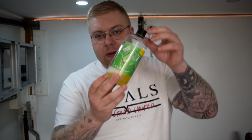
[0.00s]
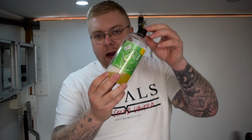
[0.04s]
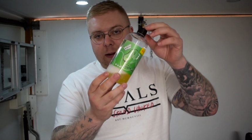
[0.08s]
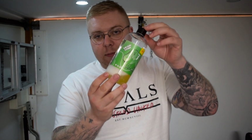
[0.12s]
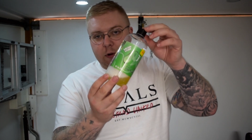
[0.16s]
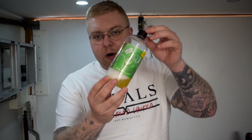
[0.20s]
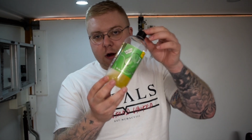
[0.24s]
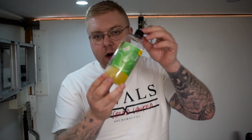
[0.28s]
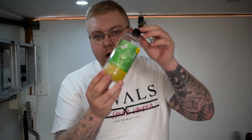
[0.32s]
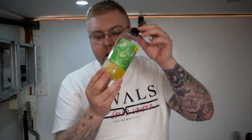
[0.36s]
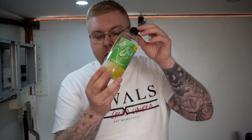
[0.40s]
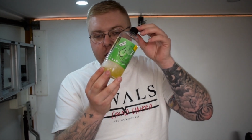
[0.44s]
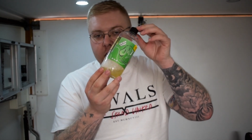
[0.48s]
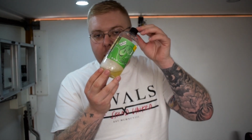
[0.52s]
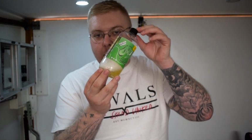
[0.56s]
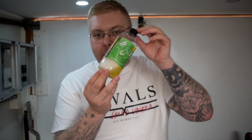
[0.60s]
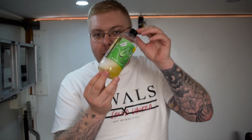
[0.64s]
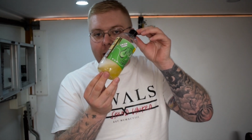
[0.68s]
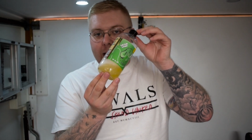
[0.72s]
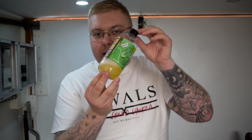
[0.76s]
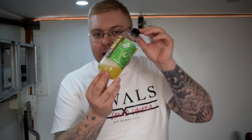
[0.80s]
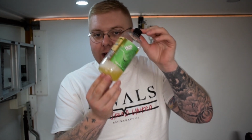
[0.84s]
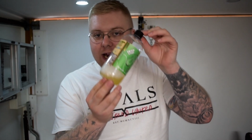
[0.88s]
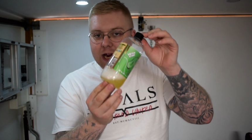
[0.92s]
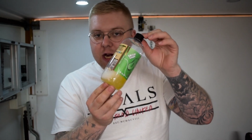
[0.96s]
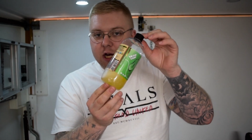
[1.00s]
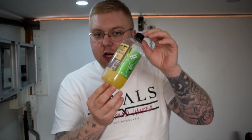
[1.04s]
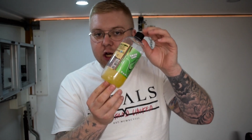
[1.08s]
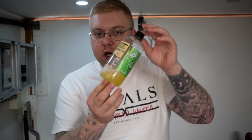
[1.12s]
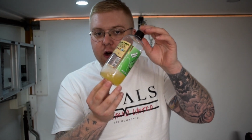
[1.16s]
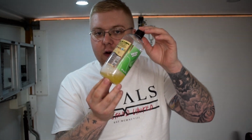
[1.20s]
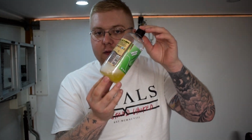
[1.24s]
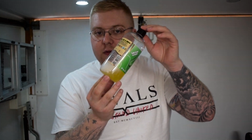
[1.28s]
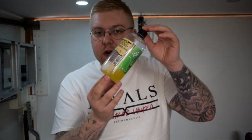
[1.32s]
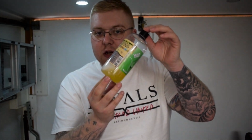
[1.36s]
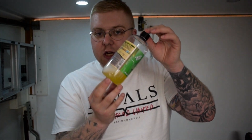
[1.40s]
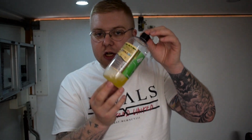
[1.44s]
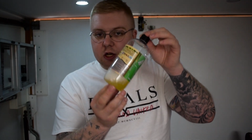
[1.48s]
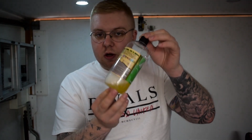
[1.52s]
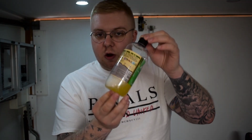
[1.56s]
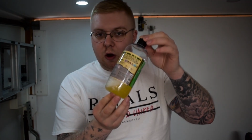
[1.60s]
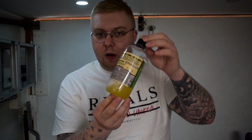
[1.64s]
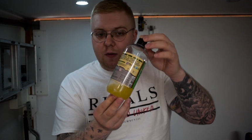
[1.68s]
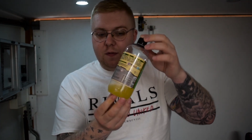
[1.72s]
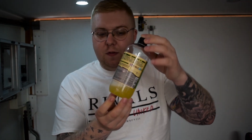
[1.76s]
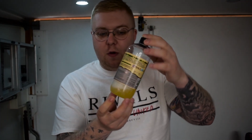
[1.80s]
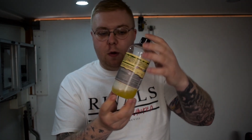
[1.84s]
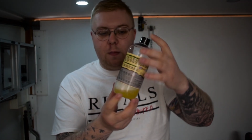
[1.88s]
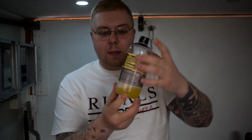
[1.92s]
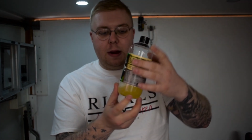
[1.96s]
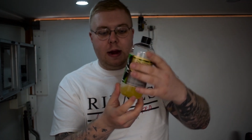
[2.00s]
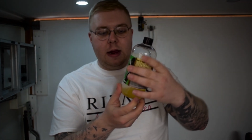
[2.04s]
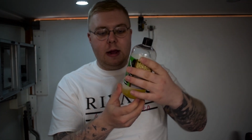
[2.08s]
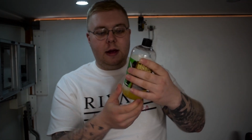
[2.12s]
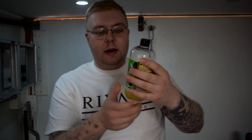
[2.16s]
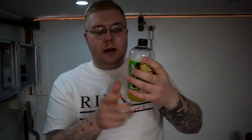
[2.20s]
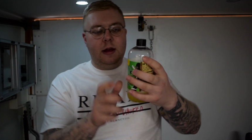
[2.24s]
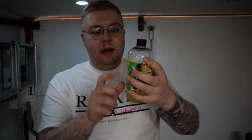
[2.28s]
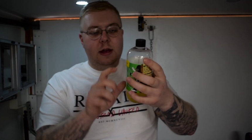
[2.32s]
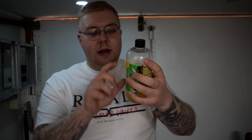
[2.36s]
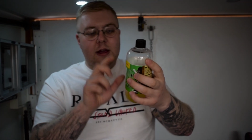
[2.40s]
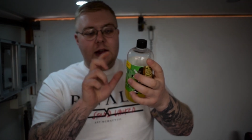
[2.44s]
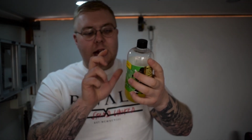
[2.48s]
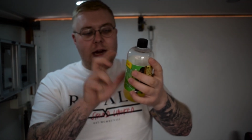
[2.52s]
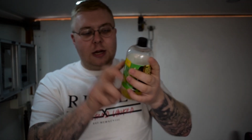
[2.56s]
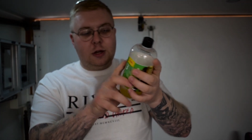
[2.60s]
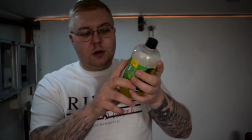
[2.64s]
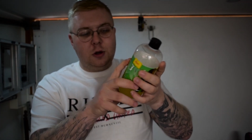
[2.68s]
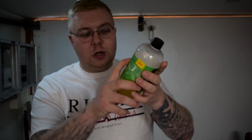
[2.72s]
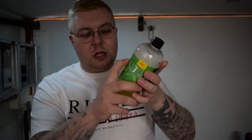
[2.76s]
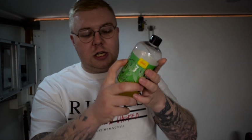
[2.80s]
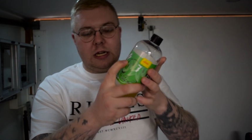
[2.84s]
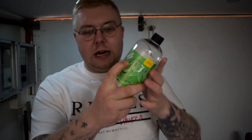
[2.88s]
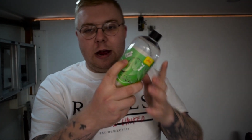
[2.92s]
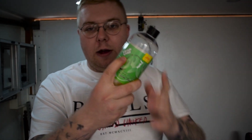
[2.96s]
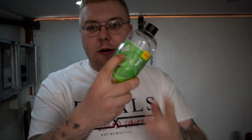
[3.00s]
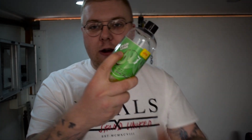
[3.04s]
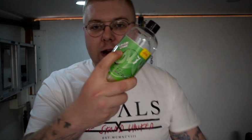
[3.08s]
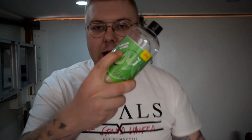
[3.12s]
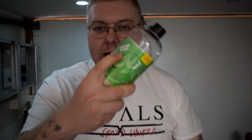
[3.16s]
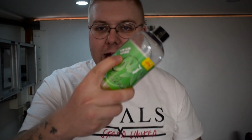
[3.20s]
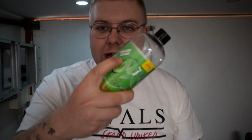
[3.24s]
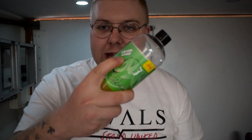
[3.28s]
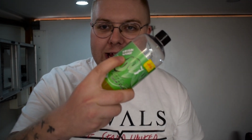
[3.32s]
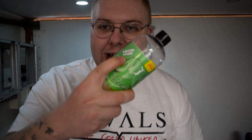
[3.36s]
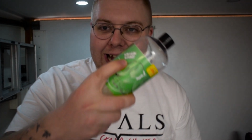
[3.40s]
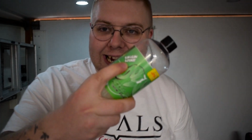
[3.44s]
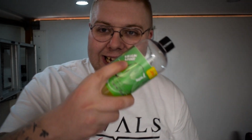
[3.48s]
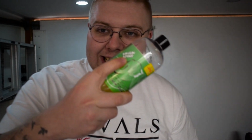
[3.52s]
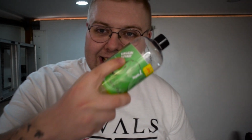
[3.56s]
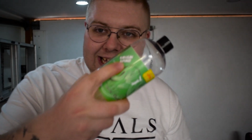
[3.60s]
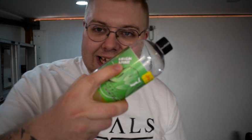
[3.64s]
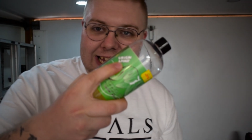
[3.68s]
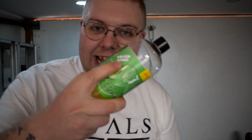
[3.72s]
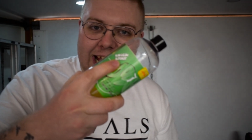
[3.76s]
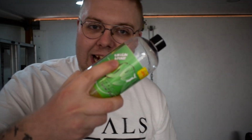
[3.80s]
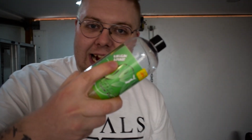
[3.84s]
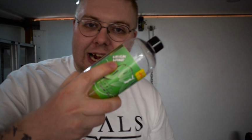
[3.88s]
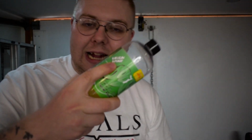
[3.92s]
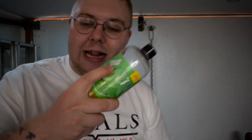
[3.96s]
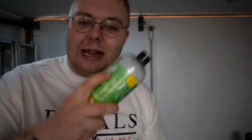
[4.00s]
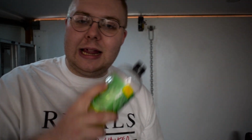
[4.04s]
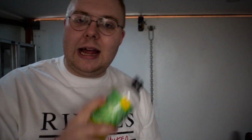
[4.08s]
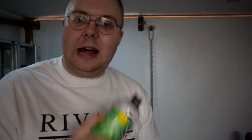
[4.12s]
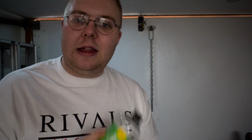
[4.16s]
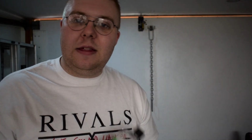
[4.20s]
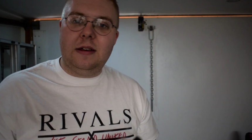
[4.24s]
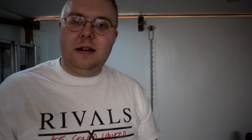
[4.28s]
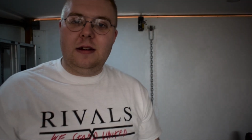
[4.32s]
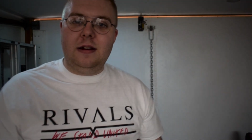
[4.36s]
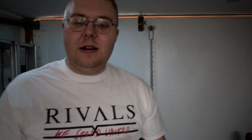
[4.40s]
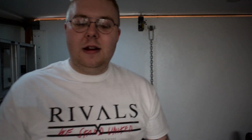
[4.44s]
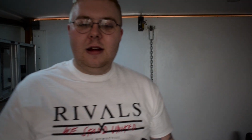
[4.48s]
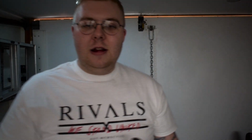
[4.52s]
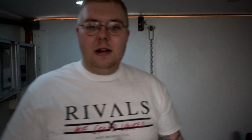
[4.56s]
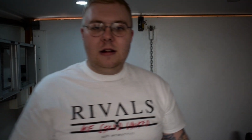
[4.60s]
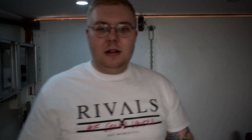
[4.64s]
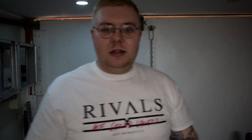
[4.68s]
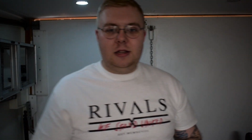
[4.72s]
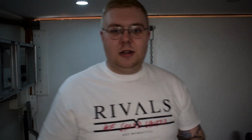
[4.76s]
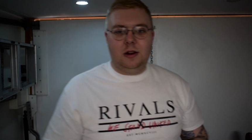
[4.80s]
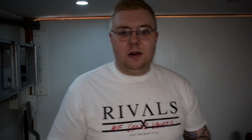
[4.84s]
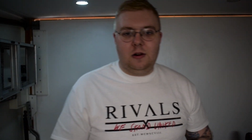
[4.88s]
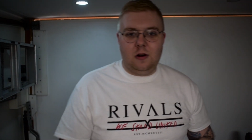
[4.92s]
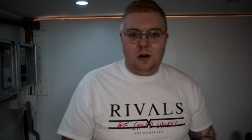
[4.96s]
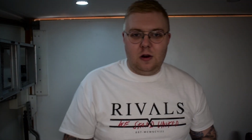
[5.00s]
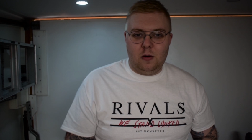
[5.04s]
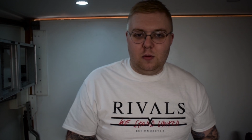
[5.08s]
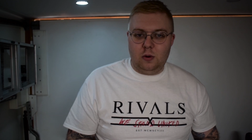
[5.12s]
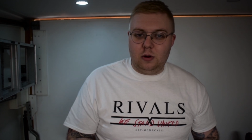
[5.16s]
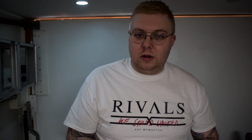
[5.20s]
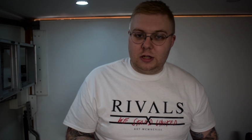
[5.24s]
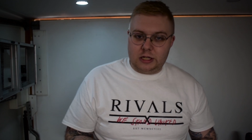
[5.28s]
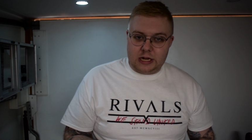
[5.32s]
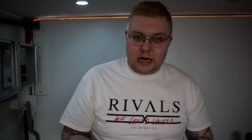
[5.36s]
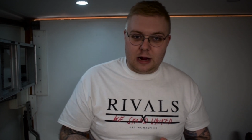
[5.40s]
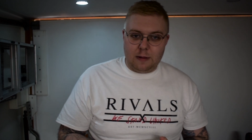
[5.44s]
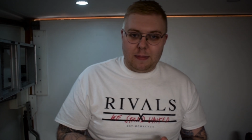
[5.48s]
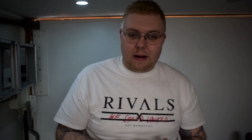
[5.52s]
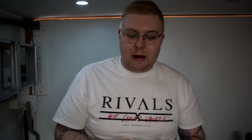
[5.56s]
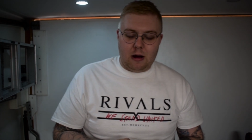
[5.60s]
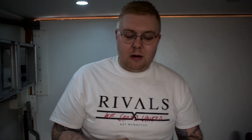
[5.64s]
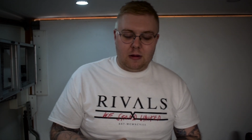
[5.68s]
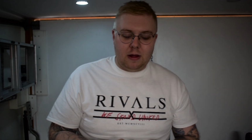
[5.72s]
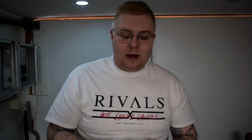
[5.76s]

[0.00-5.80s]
I'm going to use about an inch of the Snowfoam here. It does say on here that it's thick lather, so we'll see about